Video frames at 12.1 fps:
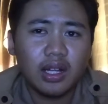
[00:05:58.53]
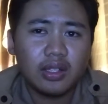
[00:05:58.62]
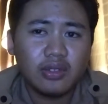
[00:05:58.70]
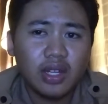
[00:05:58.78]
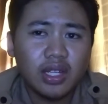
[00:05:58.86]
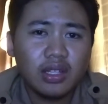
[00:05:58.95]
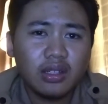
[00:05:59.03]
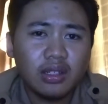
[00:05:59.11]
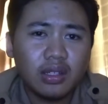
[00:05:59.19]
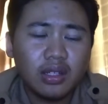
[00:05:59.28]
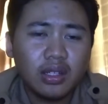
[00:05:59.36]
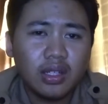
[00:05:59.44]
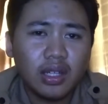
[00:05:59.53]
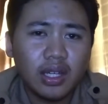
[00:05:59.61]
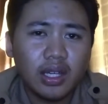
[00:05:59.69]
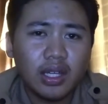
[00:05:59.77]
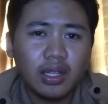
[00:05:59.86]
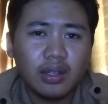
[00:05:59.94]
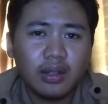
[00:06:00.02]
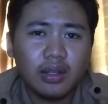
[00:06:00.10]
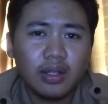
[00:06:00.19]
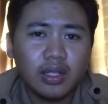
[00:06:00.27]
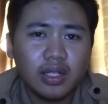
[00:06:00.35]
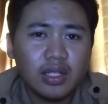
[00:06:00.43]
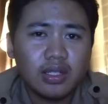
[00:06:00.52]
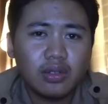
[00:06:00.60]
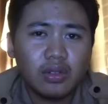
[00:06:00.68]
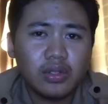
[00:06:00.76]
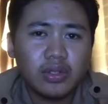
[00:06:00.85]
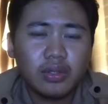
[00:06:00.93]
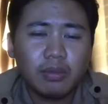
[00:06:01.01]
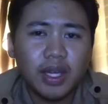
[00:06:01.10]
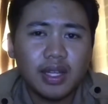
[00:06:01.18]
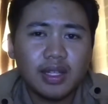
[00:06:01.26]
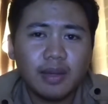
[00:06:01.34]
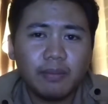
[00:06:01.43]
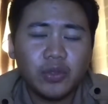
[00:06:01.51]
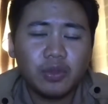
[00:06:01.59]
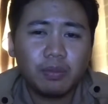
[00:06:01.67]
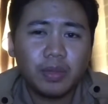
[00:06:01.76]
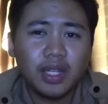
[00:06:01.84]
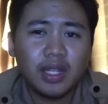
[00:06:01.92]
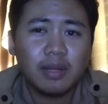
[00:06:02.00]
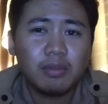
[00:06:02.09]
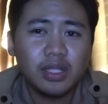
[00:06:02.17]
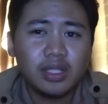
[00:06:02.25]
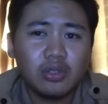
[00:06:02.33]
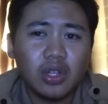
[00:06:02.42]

training, and this also make them to pay double to